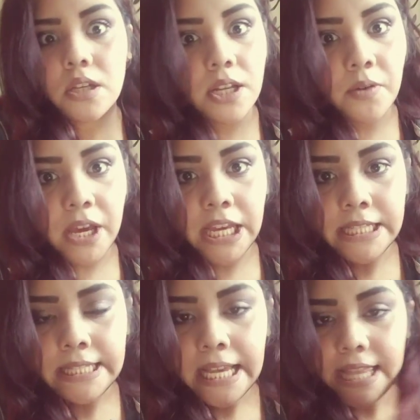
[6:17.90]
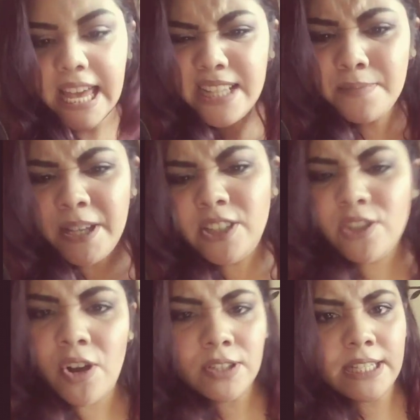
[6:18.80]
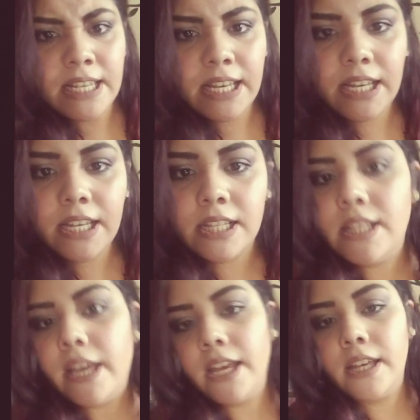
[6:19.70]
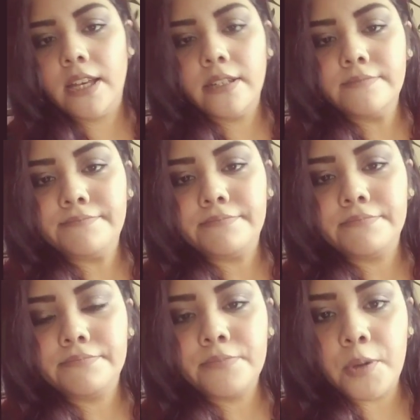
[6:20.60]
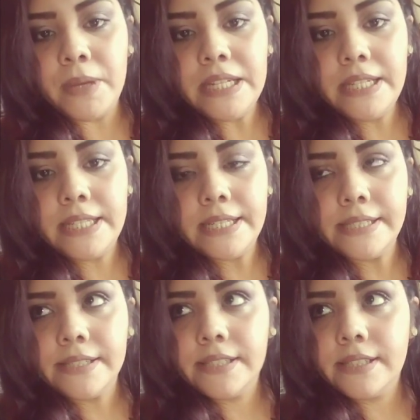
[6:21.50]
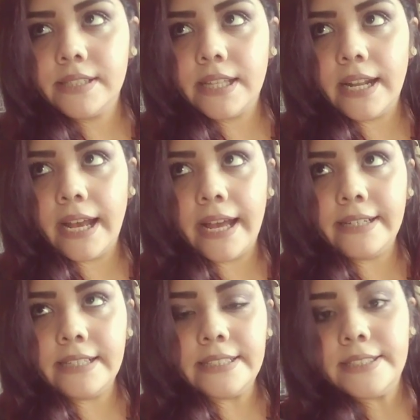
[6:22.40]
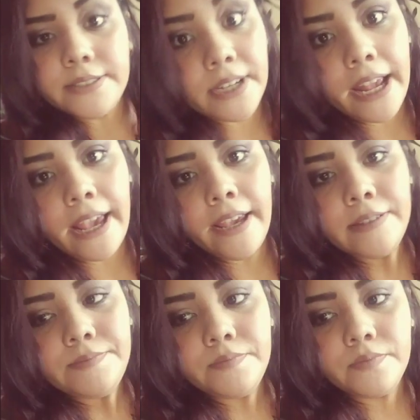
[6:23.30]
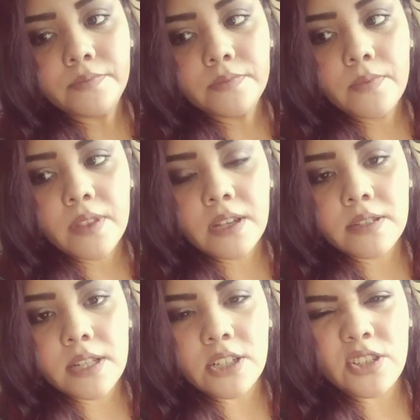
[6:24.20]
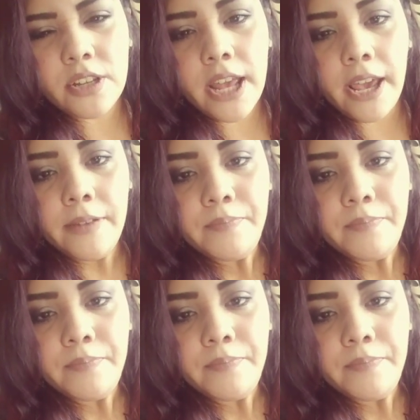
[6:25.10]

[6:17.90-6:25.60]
So anyways, that's my salty, like, moment that I had yesterday slash today.